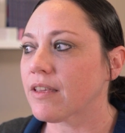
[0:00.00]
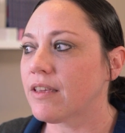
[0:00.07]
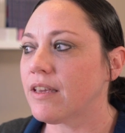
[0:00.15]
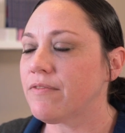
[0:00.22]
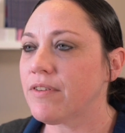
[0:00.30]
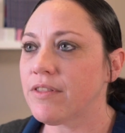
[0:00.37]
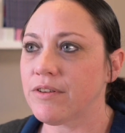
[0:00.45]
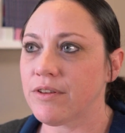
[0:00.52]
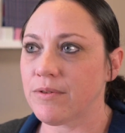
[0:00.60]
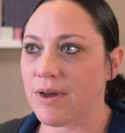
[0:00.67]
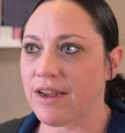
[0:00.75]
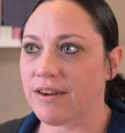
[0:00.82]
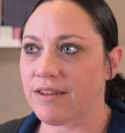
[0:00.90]
given the
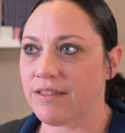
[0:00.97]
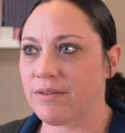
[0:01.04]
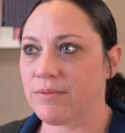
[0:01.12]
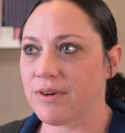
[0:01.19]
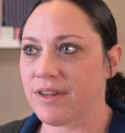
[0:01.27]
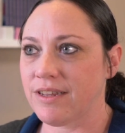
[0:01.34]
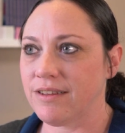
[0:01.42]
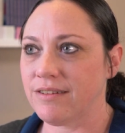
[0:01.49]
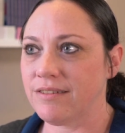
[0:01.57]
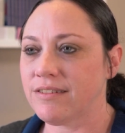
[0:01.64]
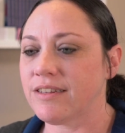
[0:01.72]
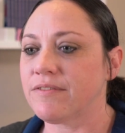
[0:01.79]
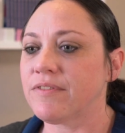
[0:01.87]
new era that we're
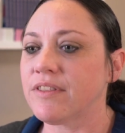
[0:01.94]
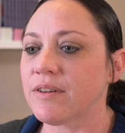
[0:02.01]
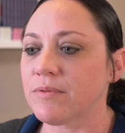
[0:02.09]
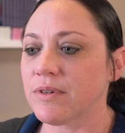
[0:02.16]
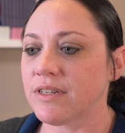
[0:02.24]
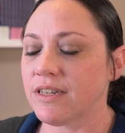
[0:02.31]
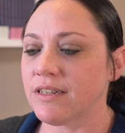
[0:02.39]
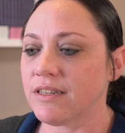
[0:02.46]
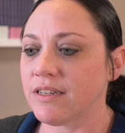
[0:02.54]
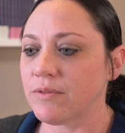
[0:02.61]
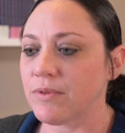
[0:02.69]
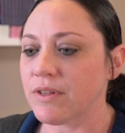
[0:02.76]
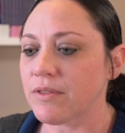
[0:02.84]
in, given that we're
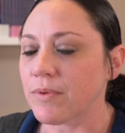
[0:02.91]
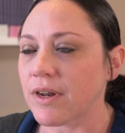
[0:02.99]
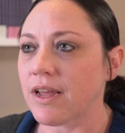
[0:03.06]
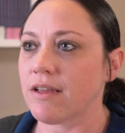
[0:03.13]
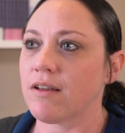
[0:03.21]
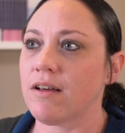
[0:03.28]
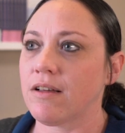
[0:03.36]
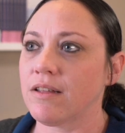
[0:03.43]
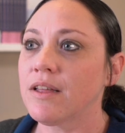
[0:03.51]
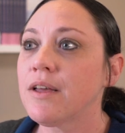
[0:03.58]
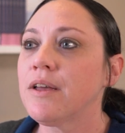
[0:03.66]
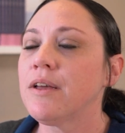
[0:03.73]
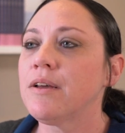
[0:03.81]
dealing with what I call
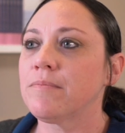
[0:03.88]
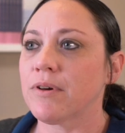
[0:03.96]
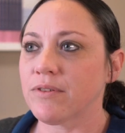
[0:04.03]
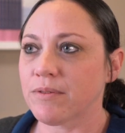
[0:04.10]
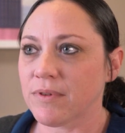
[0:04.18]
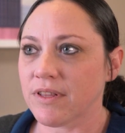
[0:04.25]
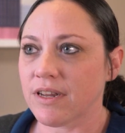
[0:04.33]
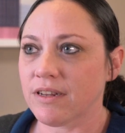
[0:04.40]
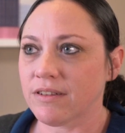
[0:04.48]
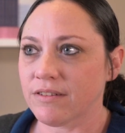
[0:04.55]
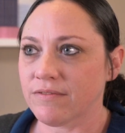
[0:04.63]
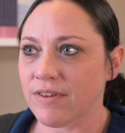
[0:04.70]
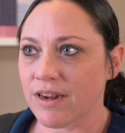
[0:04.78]

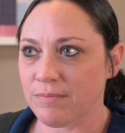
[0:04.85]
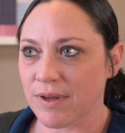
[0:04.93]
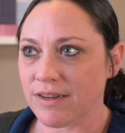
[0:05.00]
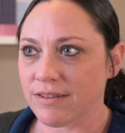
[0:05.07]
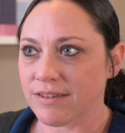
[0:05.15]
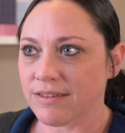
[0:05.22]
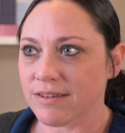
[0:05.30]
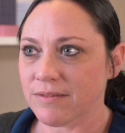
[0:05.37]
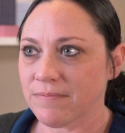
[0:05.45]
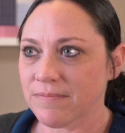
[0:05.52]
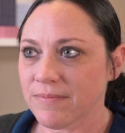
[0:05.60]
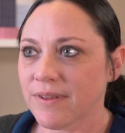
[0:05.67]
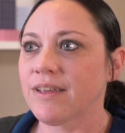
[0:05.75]
post-millennial
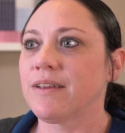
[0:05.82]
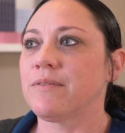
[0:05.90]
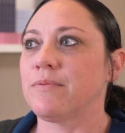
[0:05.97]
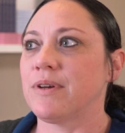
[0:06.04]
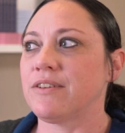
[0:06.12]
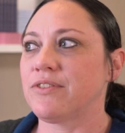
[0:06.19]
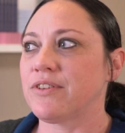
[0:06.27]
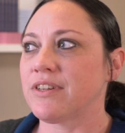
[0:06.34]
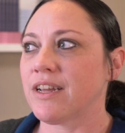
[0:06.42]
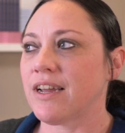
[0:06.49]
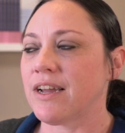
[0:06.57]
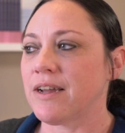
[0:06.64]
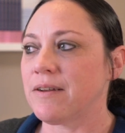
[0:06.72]
environmentalism, which
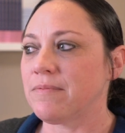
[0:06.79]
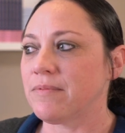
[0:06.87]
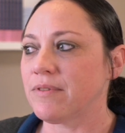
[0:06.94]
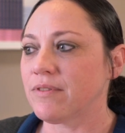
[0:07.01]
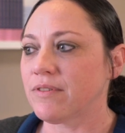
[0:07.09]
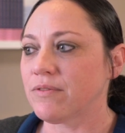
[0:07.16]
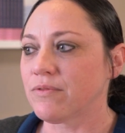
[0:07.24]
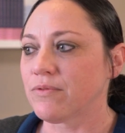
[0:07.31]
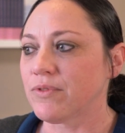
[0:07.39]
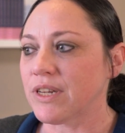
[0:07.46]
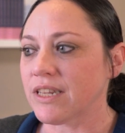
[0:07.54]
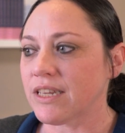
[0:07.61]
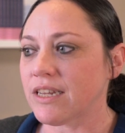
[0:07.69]

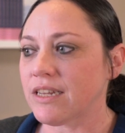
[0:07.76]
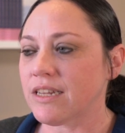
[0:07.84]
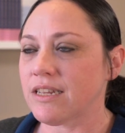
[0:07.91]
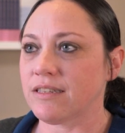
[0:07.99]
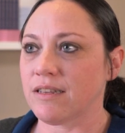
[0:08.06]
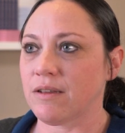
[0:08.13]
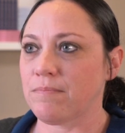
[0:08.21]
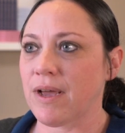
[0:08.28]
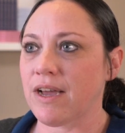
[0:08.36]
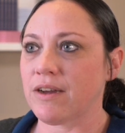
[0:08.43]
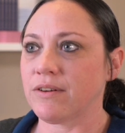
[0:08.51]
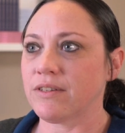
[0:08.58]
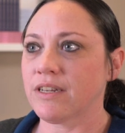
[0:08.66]
really is
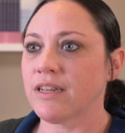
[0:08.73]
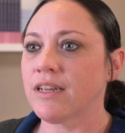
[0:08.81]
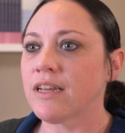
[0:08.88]
about